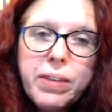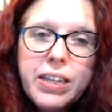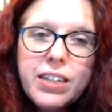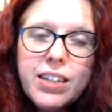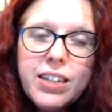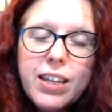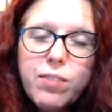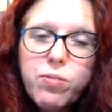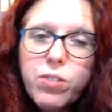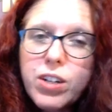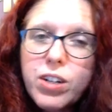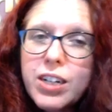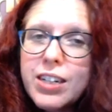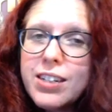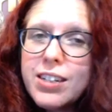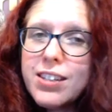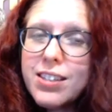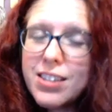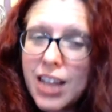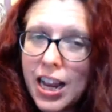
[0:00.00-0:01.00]
if we're going to
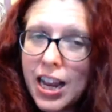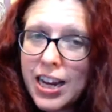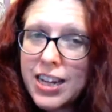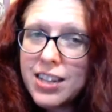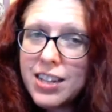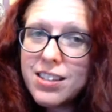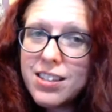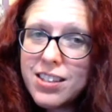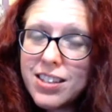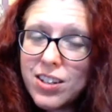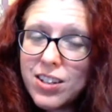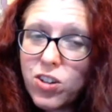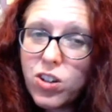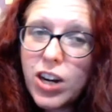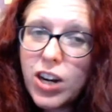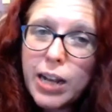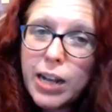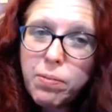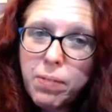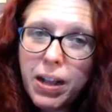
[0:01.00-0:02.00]
science the
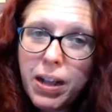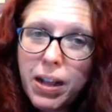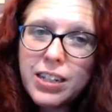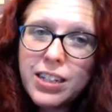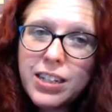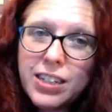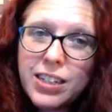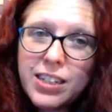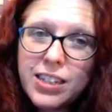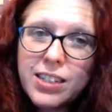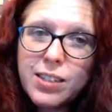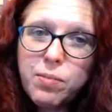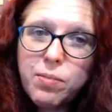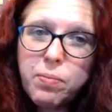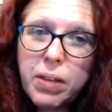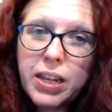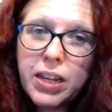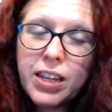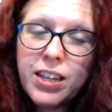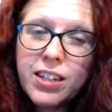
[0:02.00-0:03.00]
crap out of this,
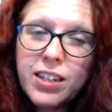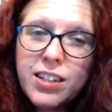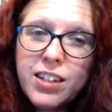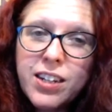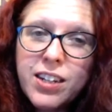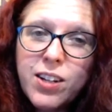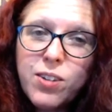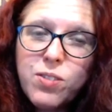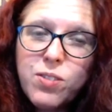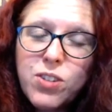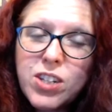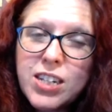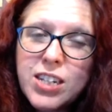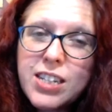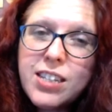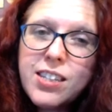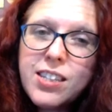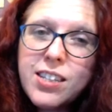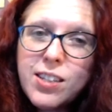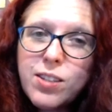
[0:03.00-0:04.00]
man,
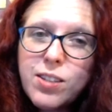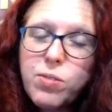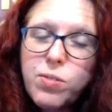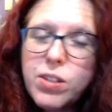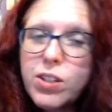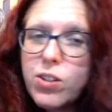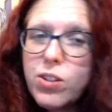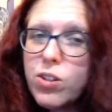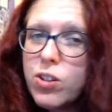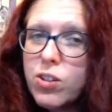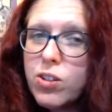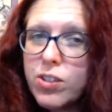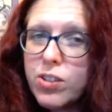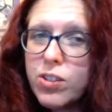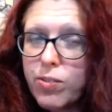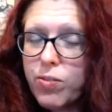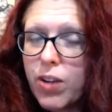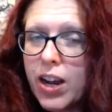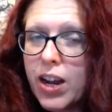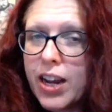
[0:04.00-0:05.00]
Jesus was
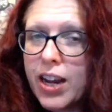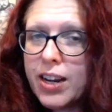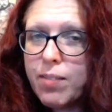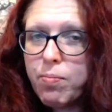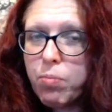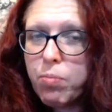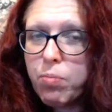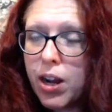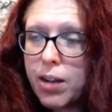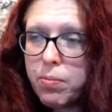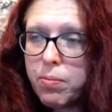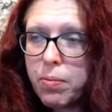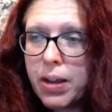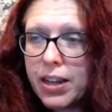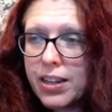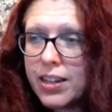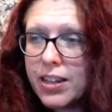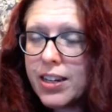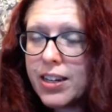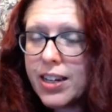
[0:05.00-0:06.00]
crucified and brought
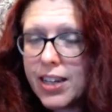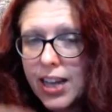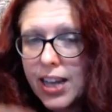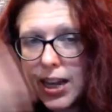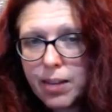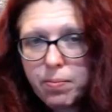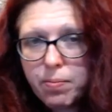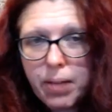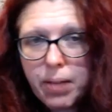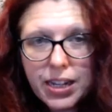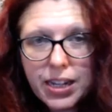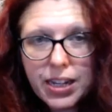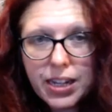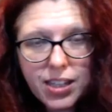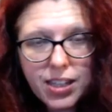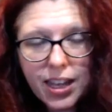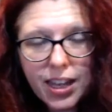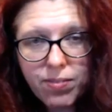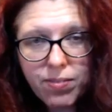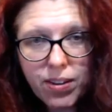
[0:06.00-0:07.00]
back, and he came back to
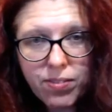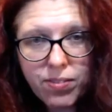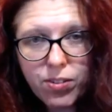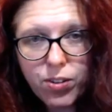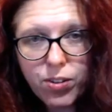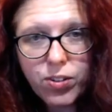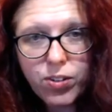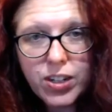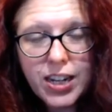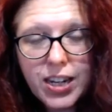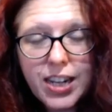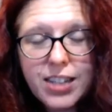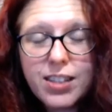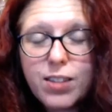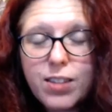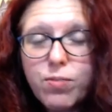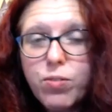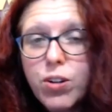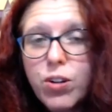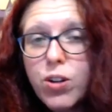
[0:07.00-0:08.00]
life after 3 days.
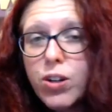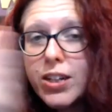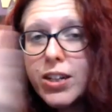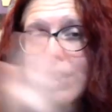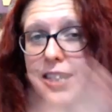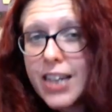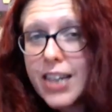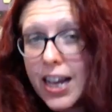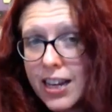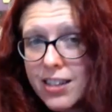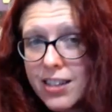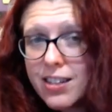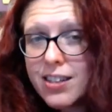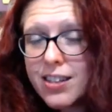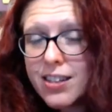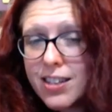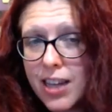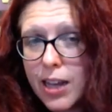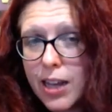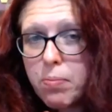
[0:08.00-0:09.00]
If we're going to test
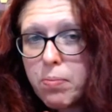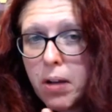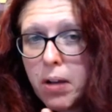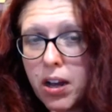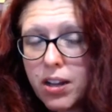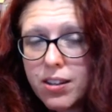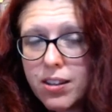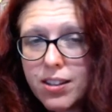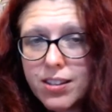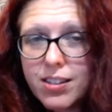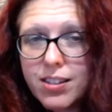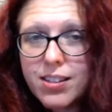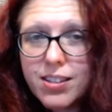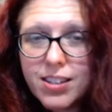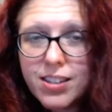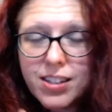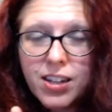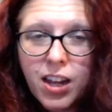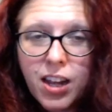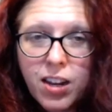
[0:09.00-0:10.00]
this hypothesis
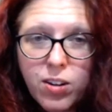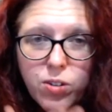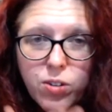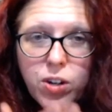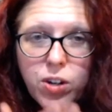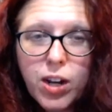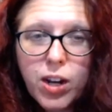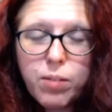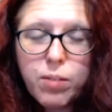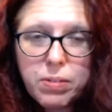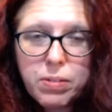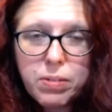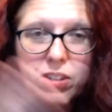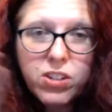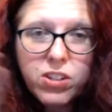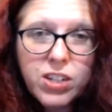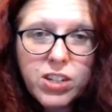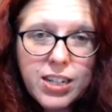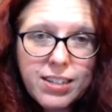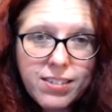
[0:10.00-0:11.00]
that Donald Trump is
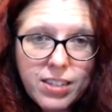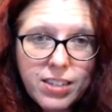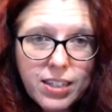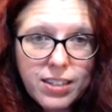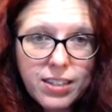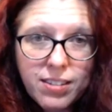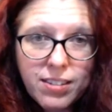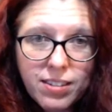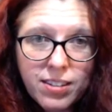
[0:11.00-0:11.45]
Jesus.